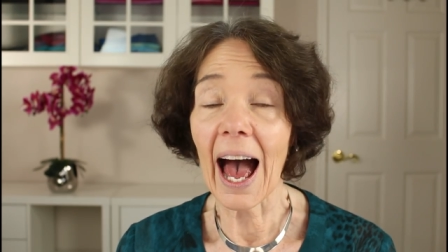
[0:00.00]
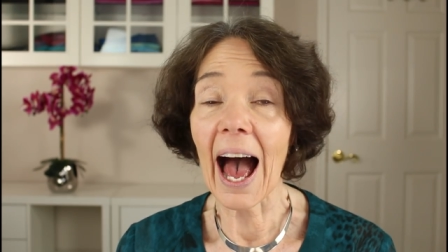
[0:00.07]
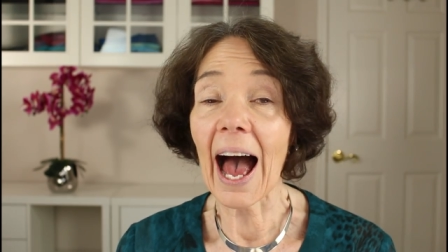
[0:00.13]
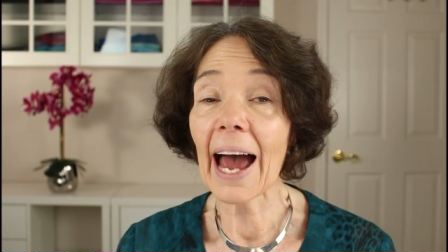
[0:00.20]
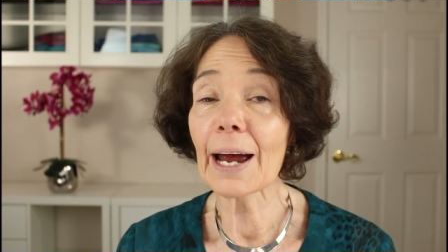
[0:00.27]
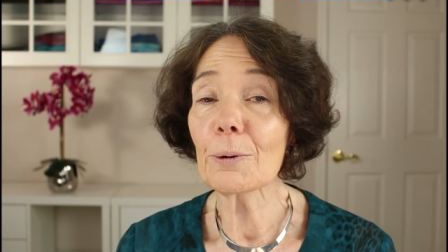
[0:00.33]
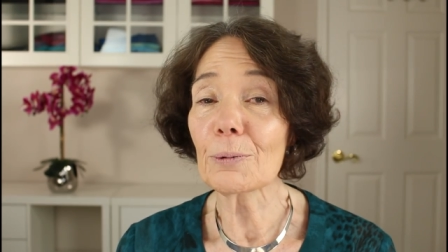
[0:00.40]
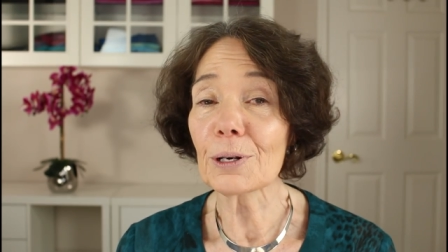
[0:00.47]

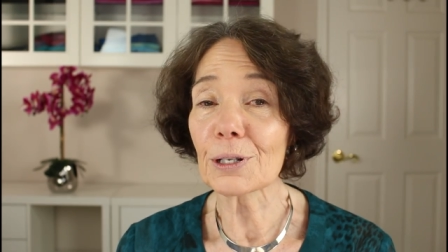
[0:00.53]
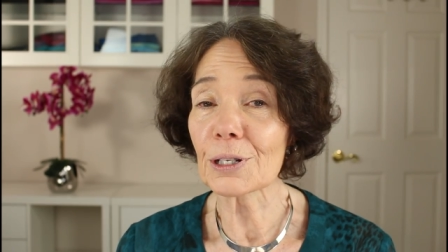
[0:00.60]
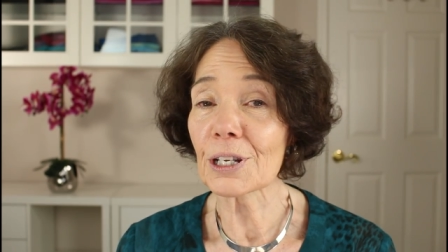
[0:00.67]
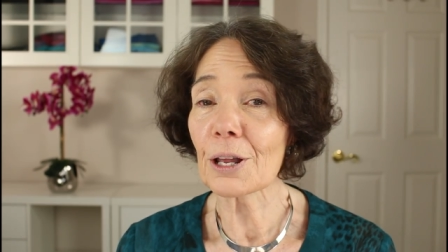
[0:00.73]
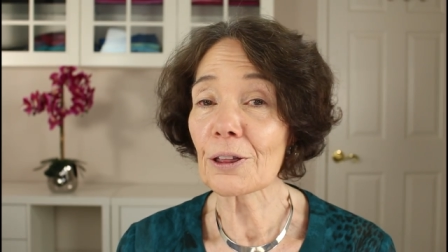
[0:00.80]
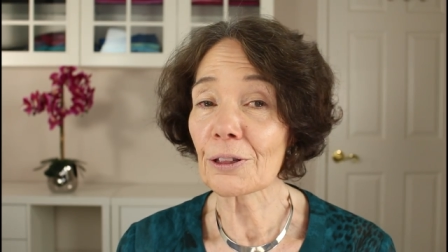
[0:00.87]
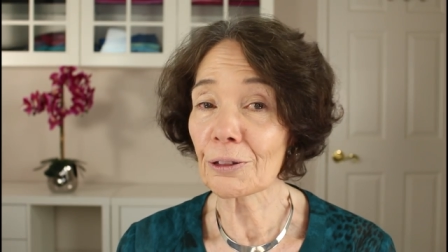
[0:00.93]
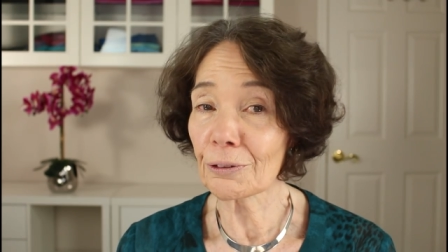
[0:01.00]
I was
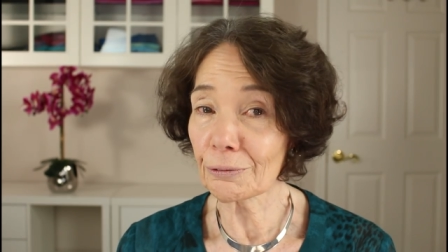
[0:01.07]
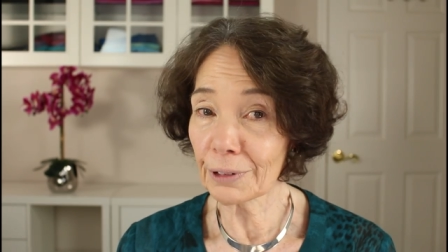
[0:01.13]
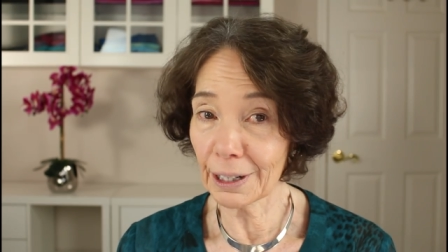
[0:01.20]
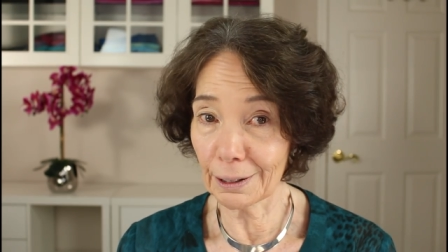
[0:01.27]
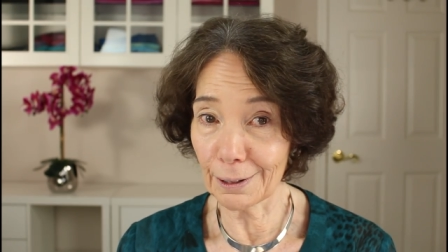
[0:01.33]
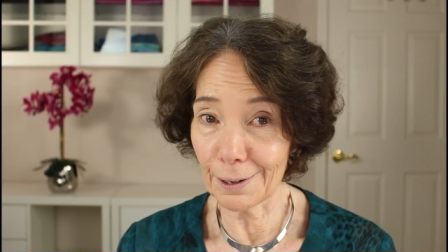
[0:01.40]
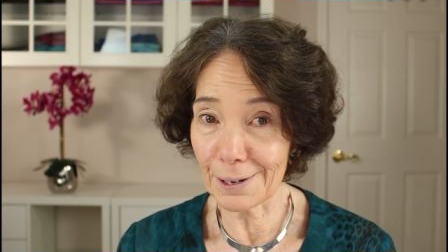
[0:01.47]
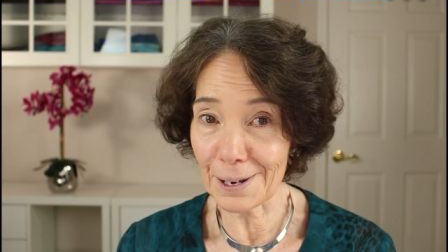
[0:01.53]

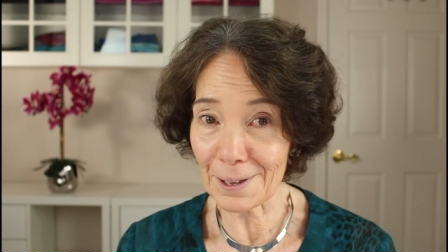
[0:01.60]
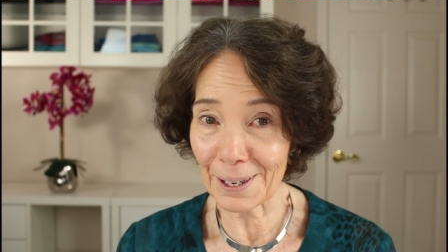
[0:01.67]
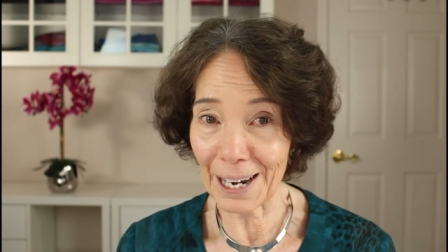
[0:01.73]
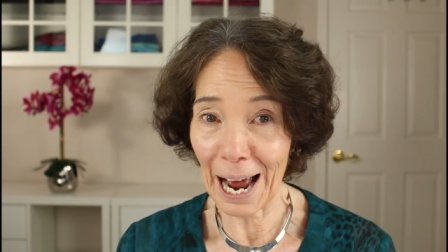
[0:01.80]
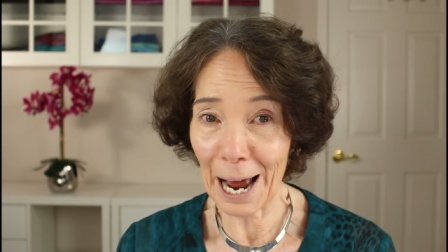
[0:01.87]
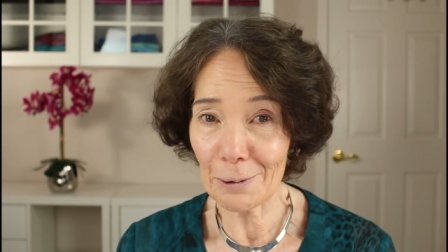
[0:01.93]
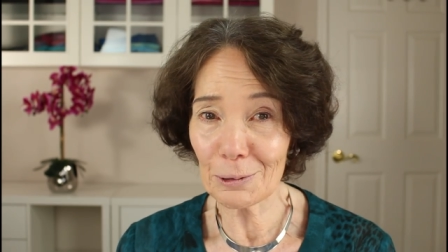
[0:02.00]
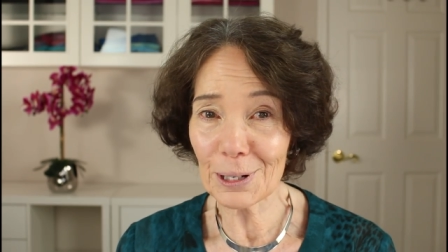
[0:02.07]
thrilled that
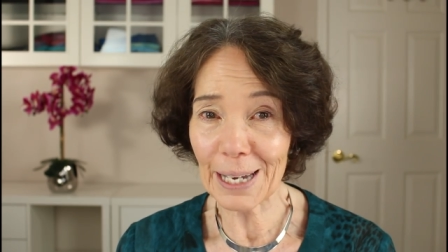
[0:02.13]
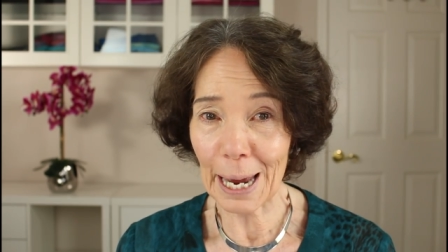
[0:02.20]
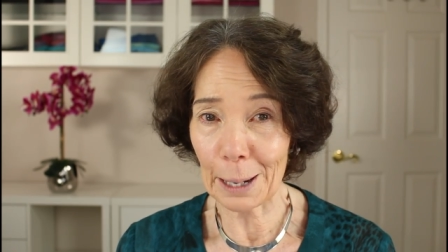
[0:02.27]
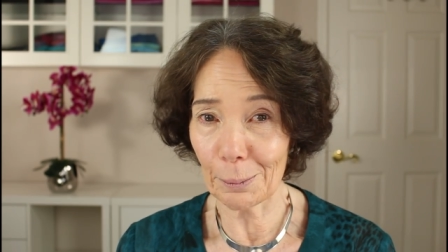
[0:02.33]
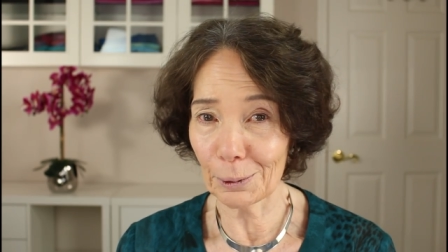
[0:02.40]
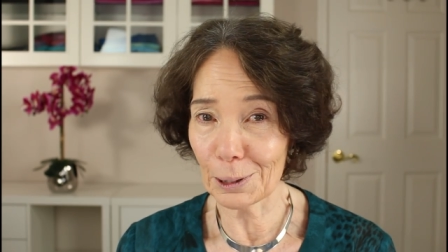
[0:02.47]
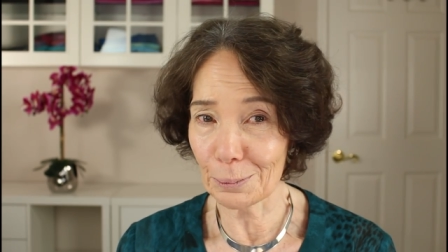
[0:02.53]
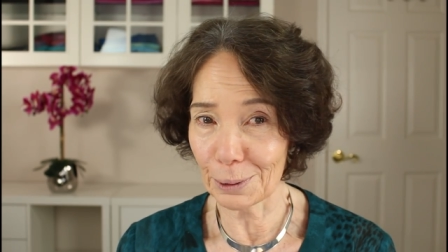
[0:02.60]
I was
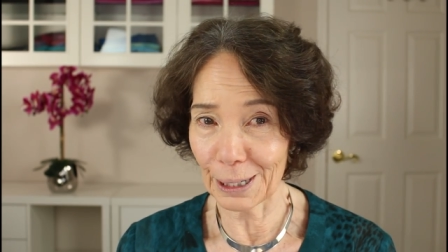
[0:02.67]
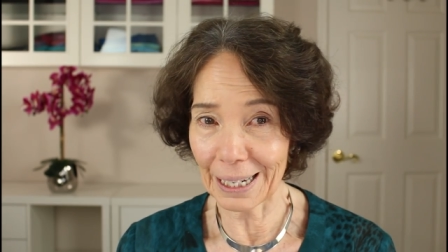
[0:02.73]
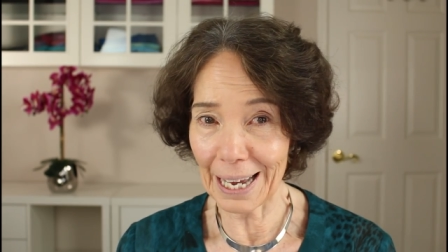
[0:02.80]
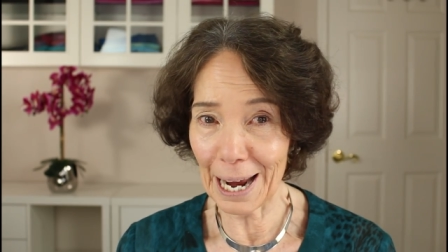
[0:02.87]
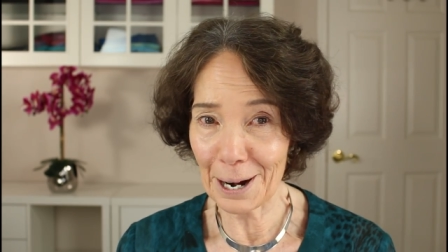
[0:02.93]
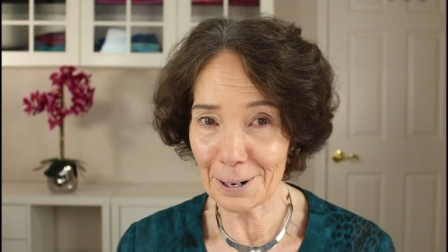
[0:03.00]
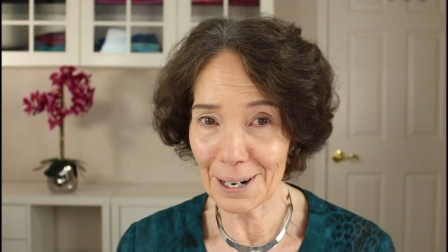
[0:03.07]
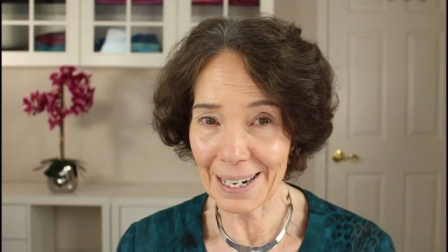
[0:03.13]
able to
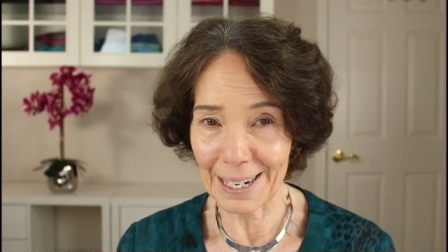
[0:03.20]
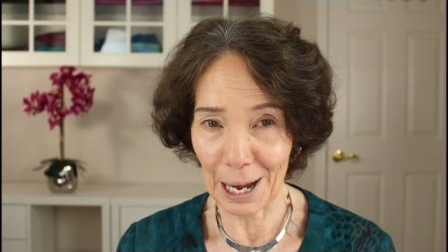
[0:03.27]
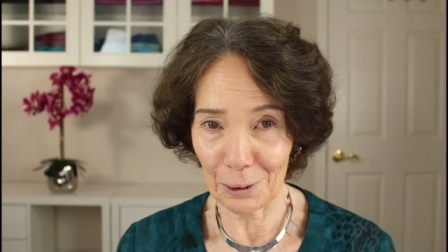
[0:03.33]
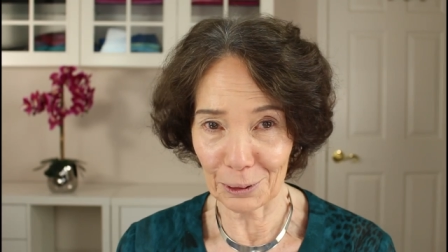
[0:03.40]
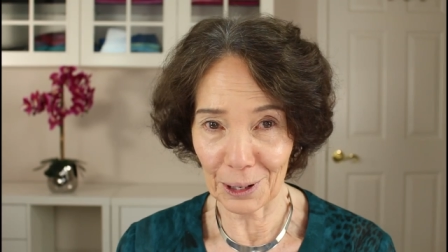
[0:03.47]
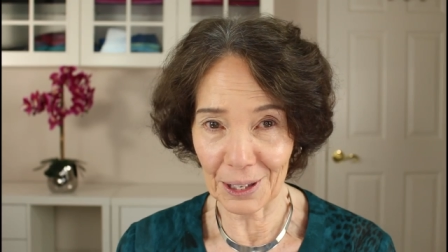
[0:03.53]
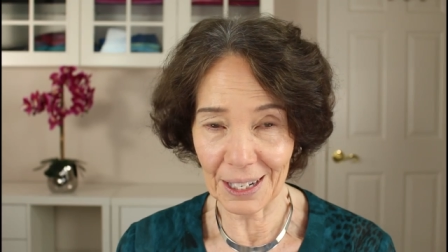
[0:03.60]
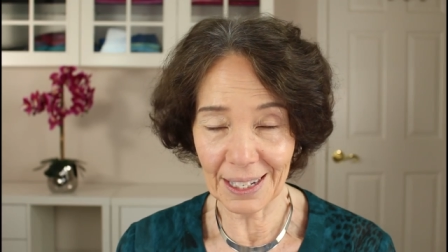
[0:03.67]
bring Erin
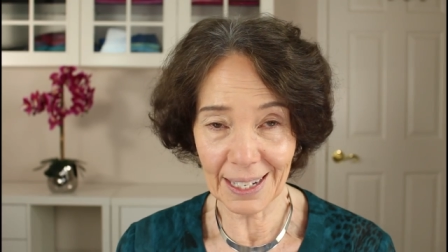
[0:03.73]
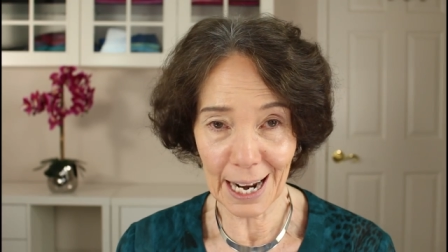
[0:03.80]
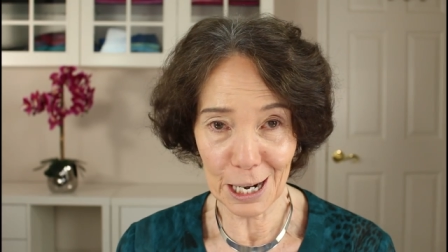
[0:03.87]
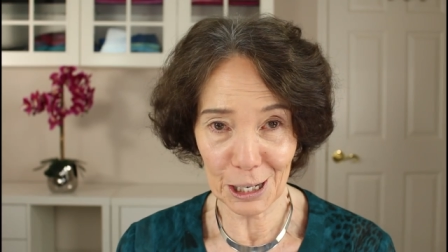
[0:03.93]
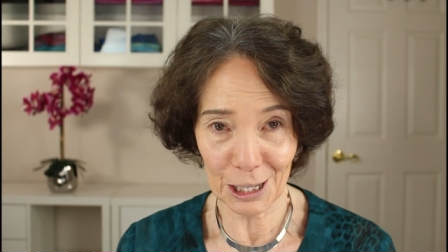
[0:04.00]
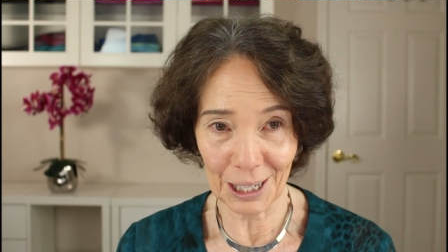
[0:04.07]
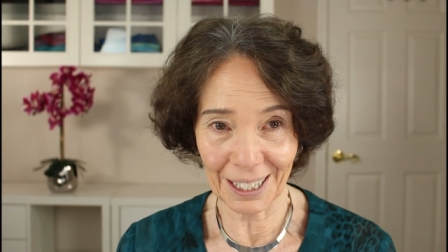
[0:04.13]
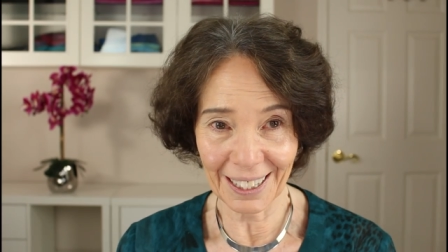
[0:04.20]
down to the
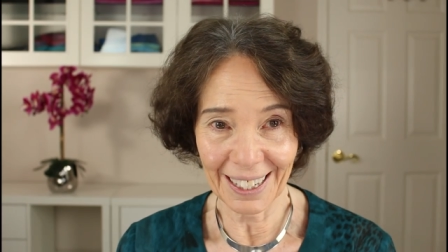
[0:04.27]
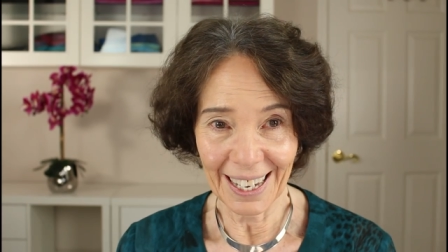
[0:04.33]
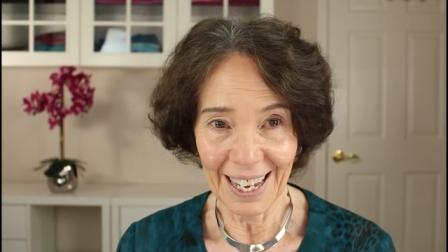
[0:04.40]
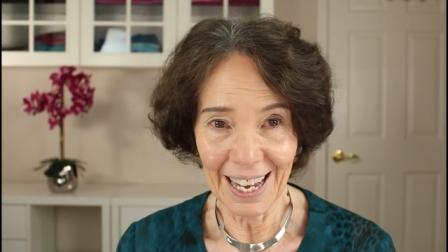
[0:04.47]
station.